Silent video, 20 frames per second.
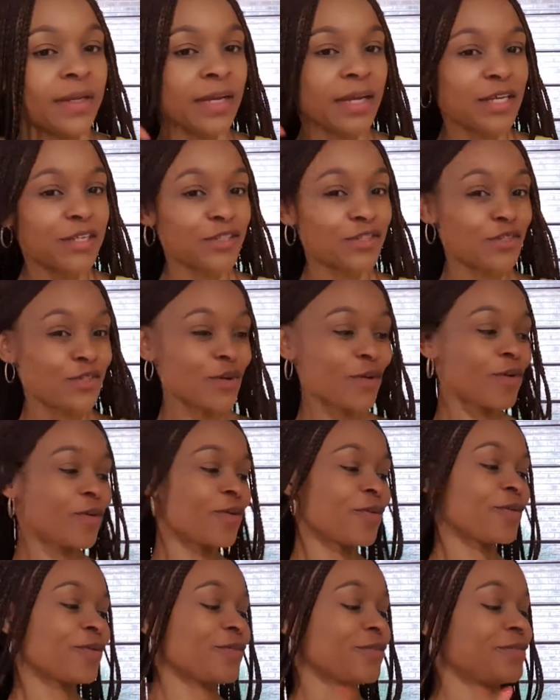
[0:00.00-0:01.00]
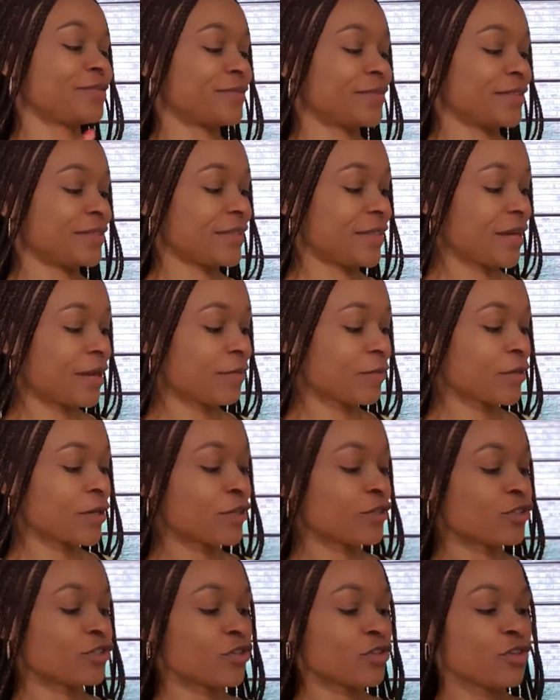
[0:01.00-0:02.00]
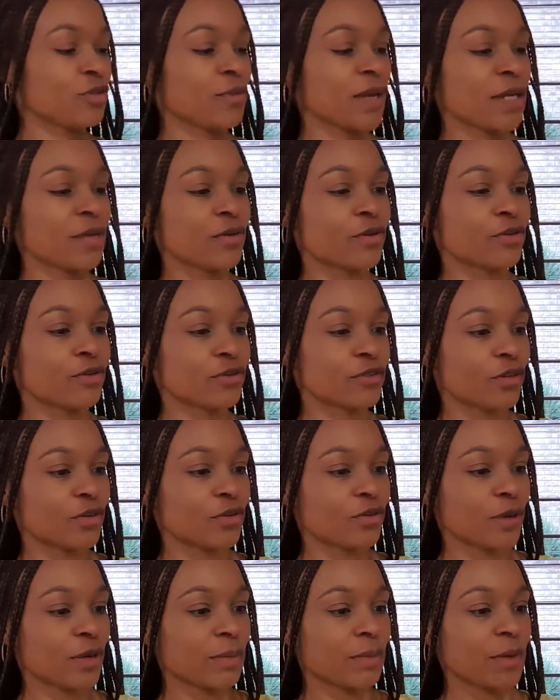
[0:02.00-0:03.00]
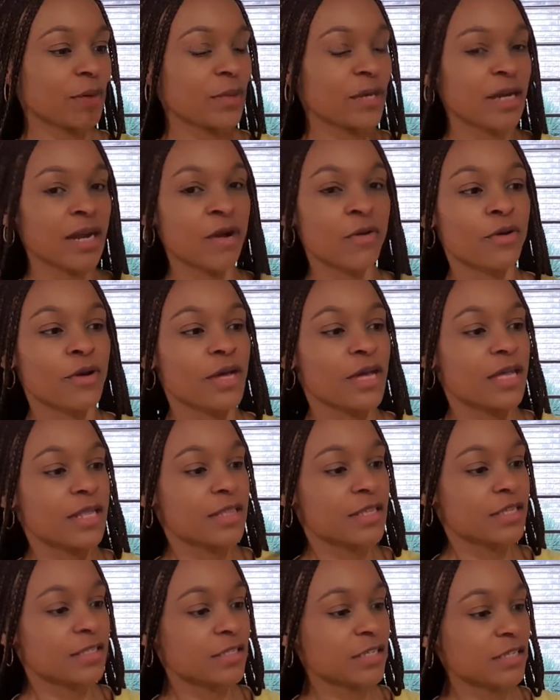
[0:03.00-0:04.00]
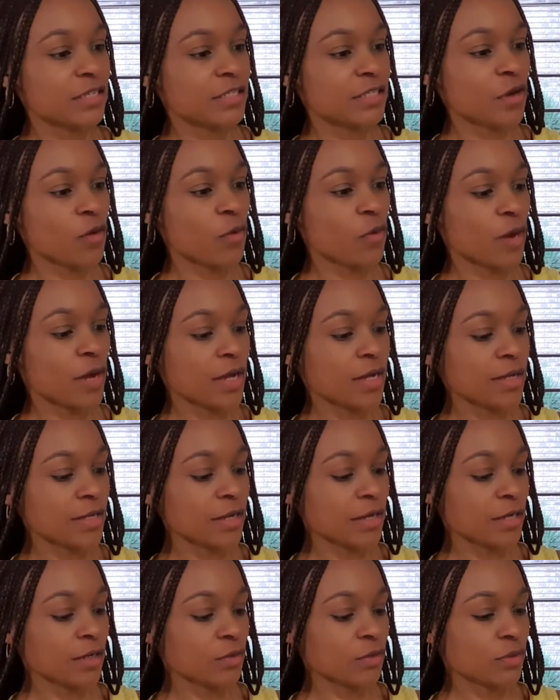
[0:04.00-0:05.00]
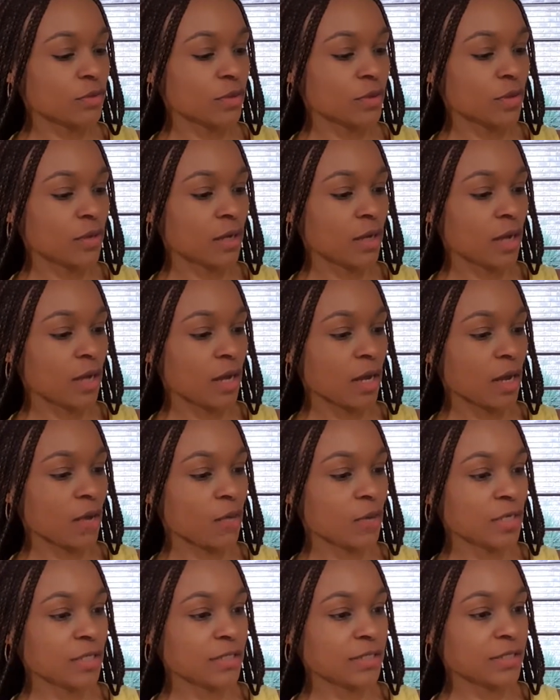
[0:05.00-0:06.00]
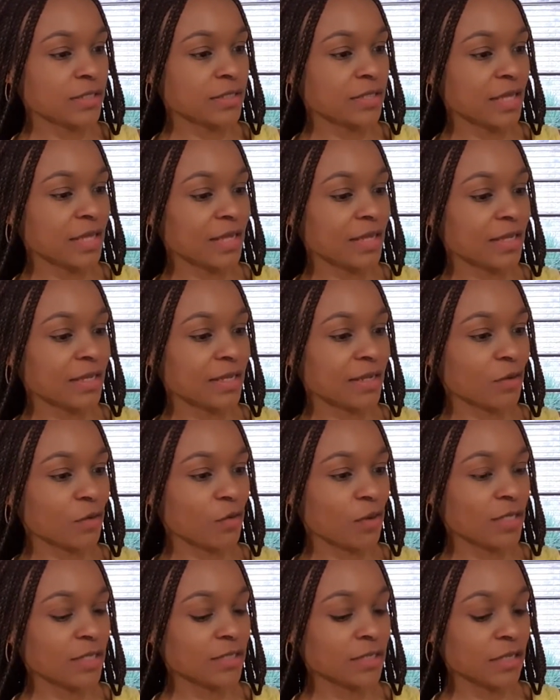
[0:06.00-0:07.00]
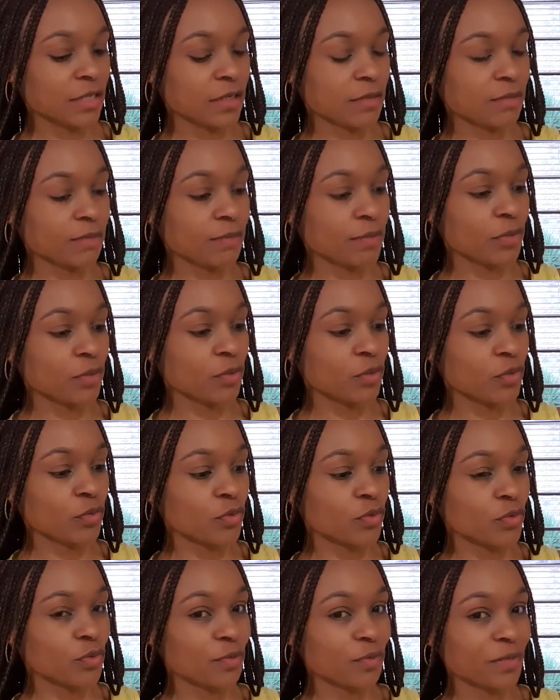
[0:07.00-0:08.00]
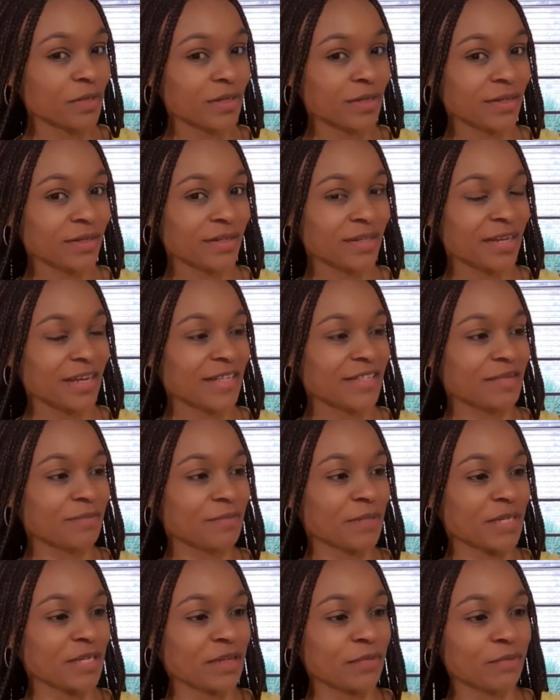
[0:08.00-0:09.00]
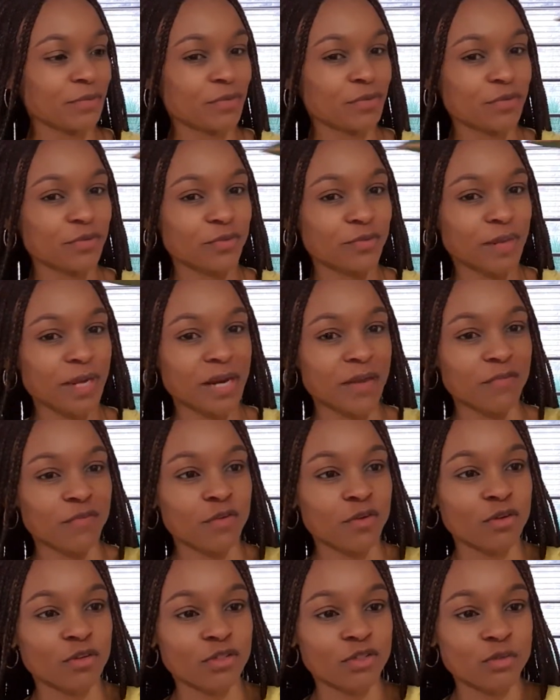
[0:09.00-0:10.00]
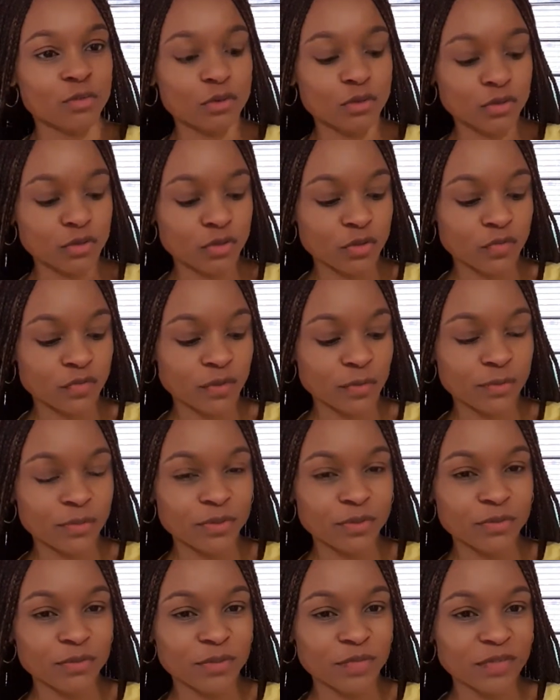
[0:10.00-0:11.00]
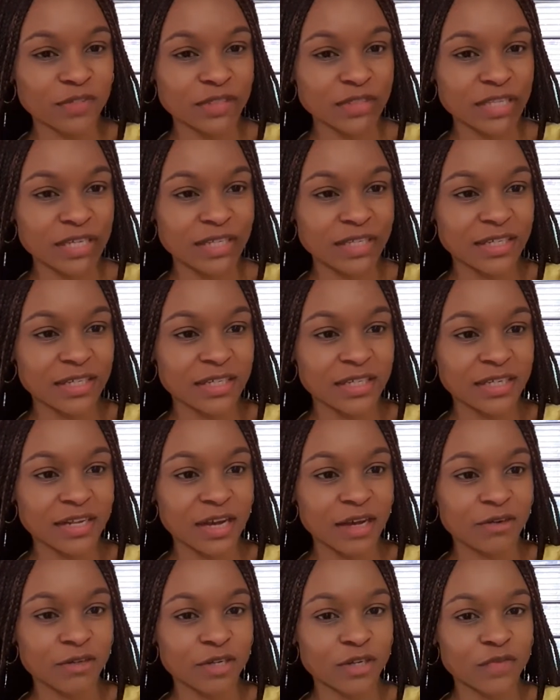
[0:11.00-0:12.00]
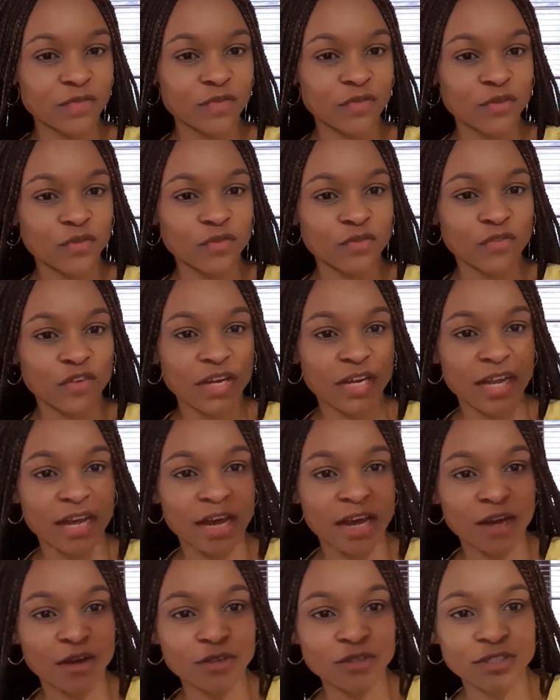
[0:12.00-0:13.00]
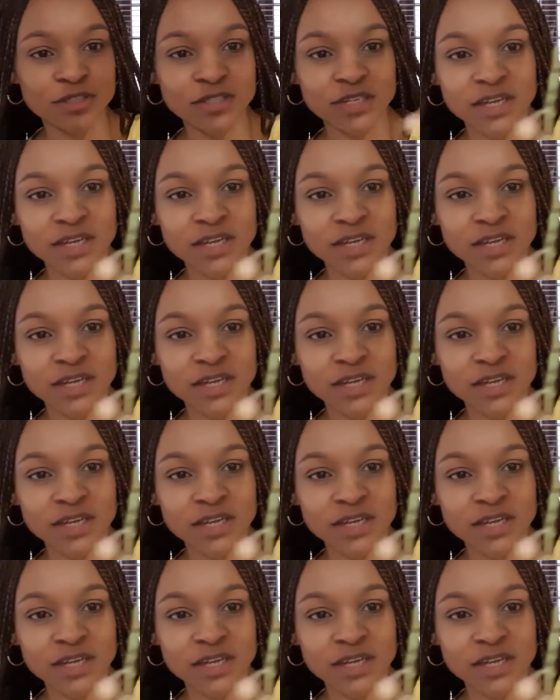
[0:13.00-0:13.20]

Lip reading: So I'm going to show you my crouton one by one. Now, this is the one that I was saying was in bloom, has been in bloom, but I've lost most of the bloom. Even taking it out, a few fell out.